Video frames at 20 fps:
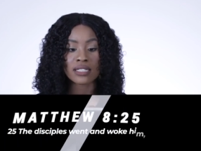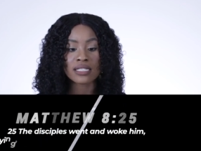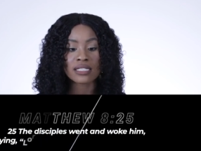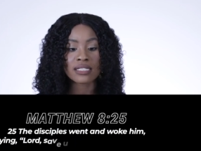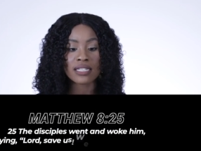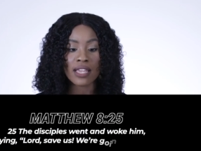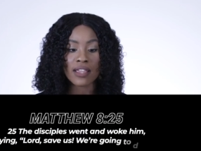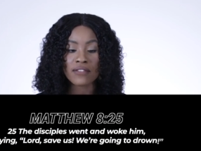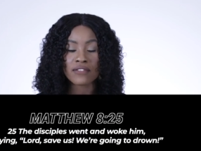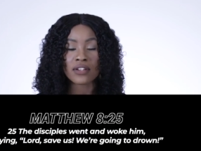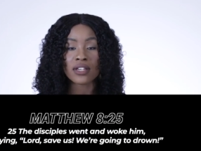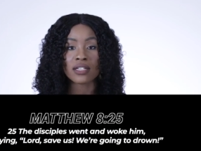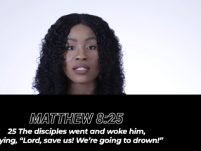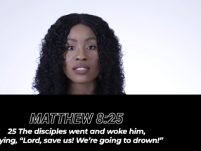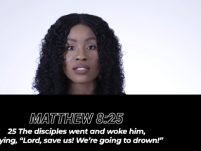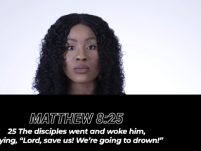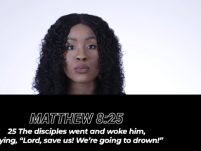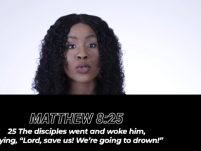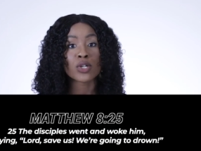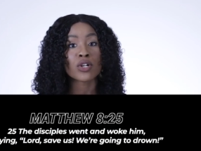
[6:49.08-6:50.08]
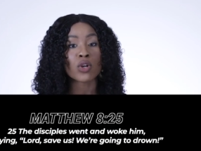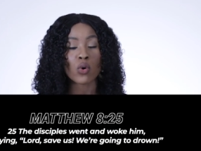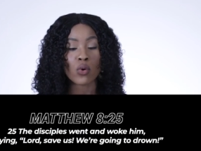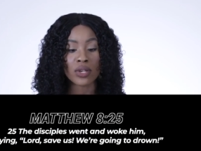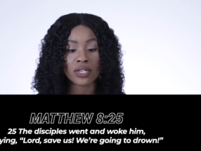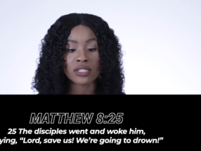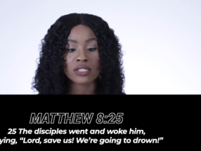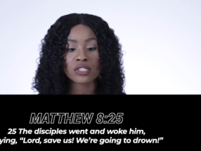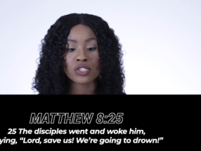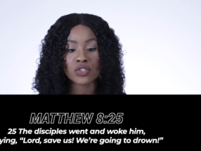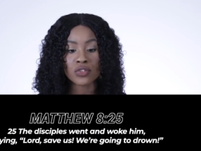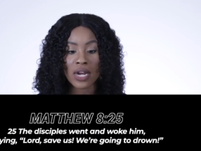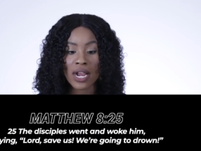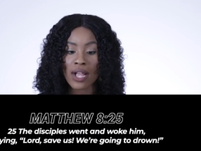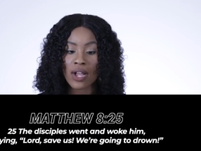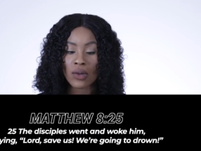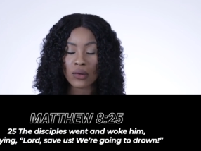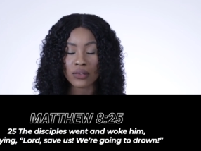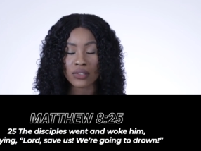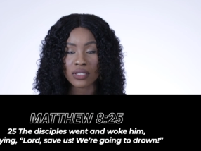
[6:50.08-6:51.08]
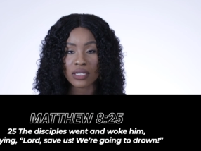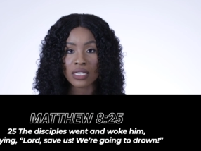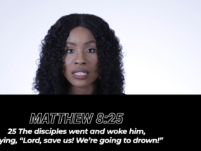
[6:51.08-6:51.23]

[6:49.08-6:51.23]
save us. We're going to drown.